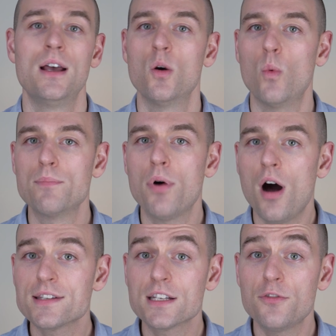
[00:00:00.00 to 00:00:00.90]
When
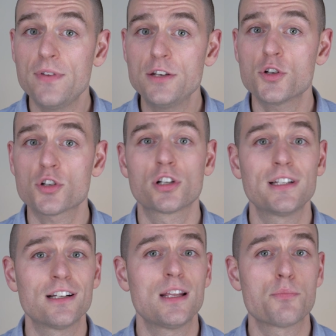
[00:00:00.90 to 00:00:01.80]
positive features are
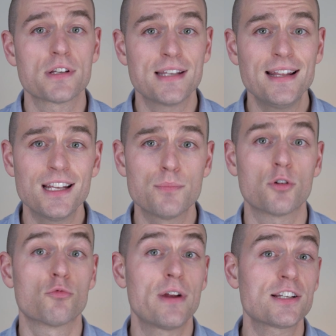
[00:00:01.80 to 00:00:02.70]
clearly presented but
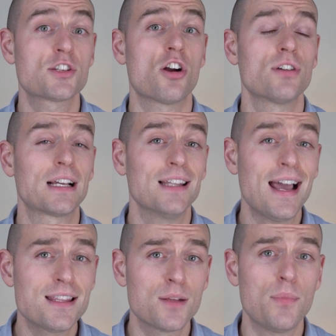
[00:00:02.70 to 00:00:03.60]
risks are
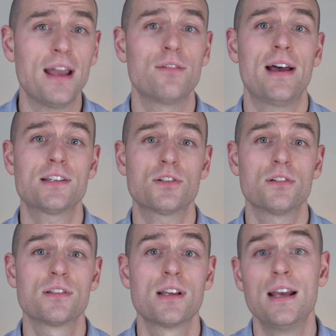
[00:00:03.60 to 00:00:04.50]
neglected by
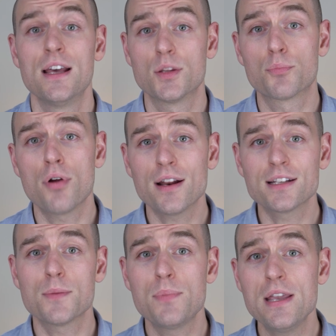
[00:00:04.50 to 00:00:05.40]
investors, the
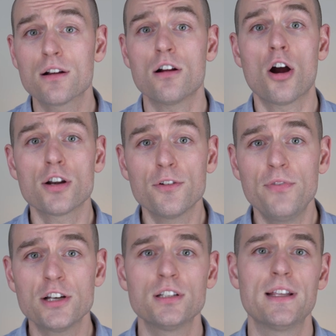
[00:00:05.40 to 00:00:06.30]
products appear
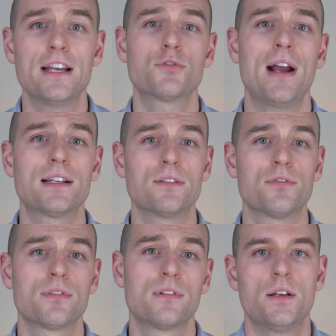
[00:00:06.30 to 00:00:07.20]
artificially attractive.
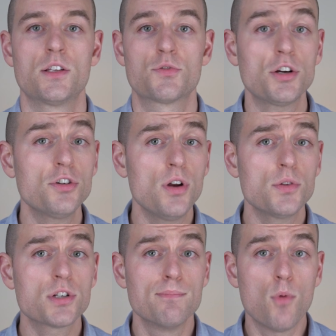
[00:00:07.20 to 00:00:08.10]
Structured
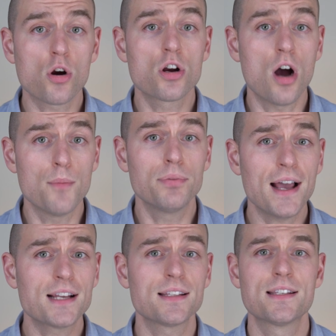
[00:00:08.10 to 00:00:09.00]
notes are more
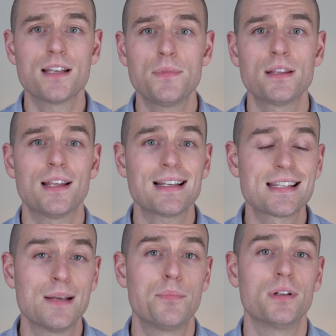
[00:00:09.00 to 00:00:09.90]
complex than something like a
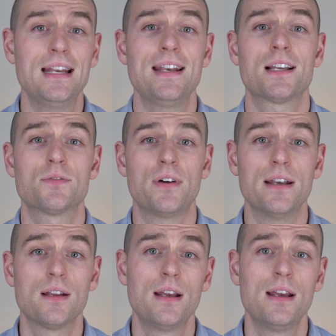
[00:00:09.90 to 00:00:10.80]
simple index
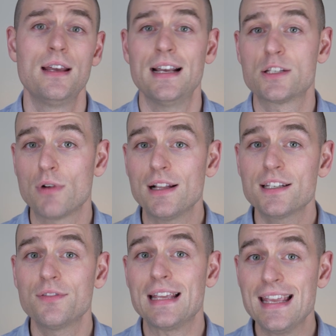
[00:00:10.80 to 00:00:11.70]
fund. It's
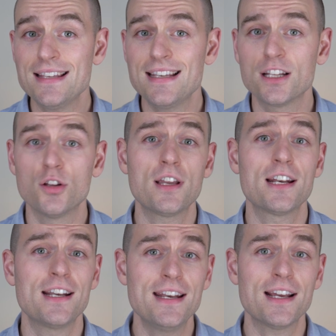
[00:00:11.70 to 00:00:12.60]
relatively easy to look at
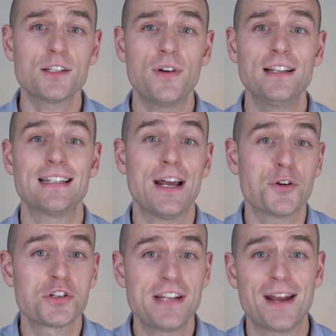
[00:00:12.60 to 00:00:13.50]
an index fund and
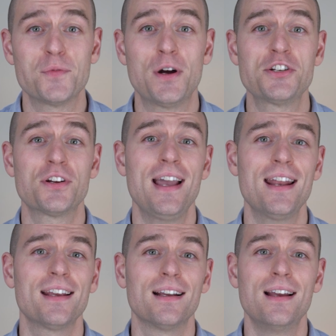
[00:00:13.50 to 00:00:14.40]
understand what you're
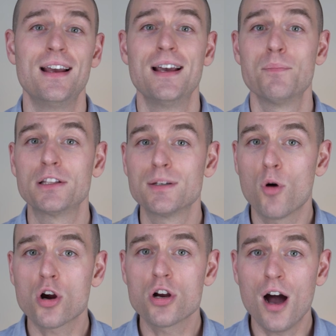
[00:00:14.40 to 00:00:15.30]
getting. But the
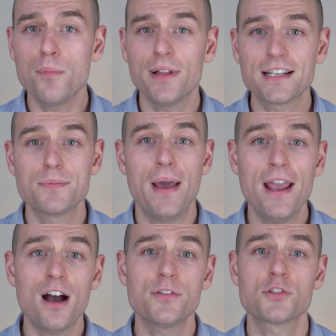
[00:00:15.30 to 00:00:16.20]
more complex
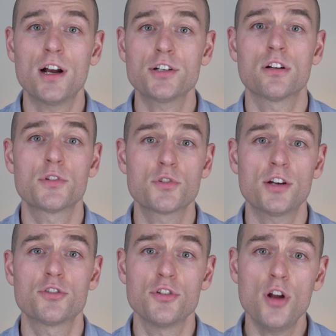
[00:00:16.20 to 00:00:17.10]
payoff structure of
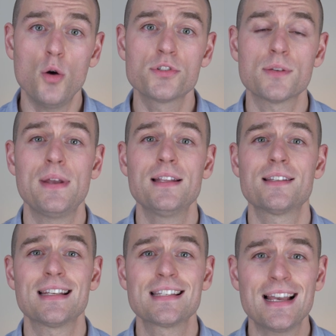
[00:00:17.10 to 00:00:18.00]
structured notes means
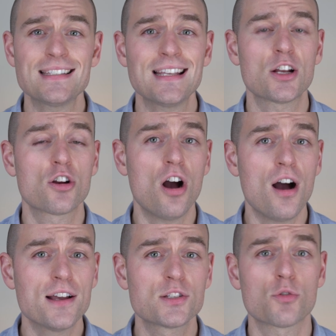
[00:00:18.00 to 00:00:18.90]
that assessing their
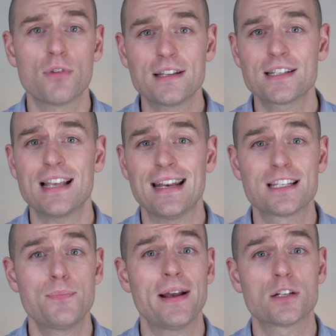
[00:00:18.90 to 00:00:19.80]
costs, risks, and
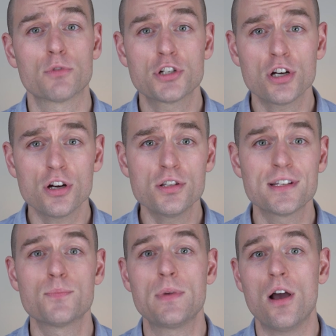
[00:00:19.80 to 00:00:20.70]
expected returns
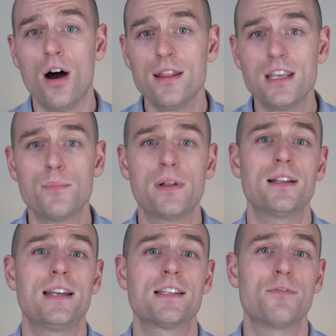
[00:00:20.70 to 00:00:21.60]
is beyond the
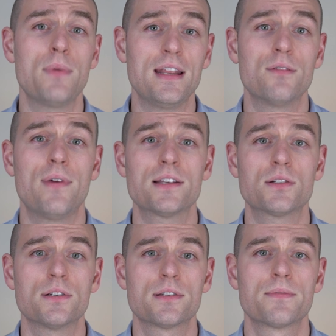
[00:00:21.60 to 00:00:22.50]
abilities of many
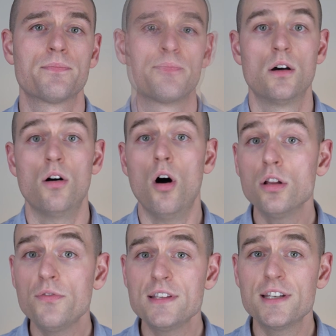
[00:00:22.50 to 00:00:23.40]
investors. All
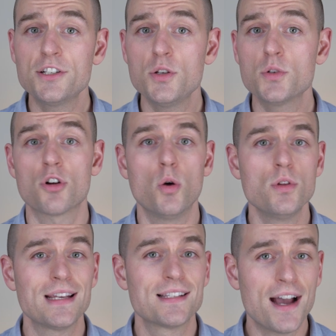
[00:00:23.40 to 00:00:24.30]
of these issues are
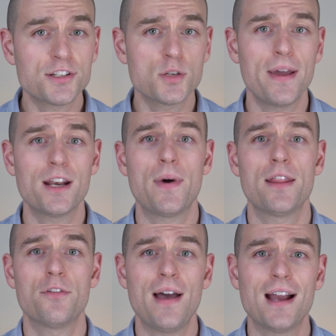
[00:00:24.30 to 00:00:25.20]
only exacerbated by
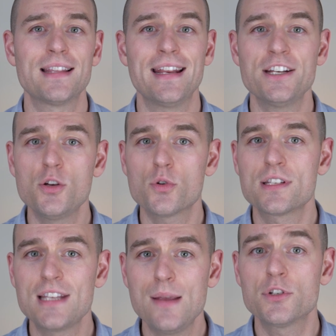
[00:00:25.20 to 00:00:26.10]
the fact that issuers
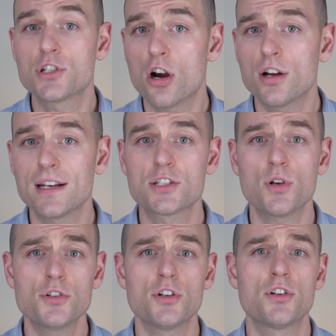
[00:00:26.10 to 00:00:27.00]
seem to target
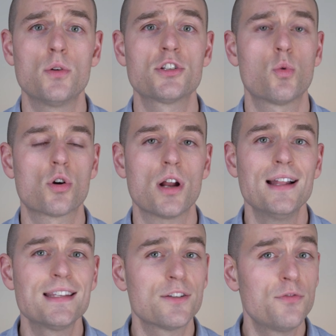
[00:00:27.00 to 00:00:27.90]
structured notes toward
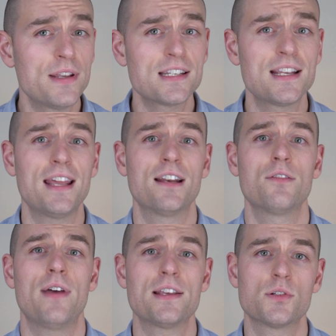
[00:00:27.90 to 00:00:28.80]
unsophisticated
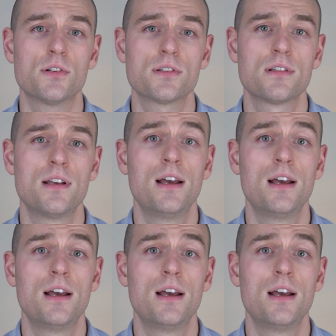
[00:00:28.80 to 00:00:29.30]
investors.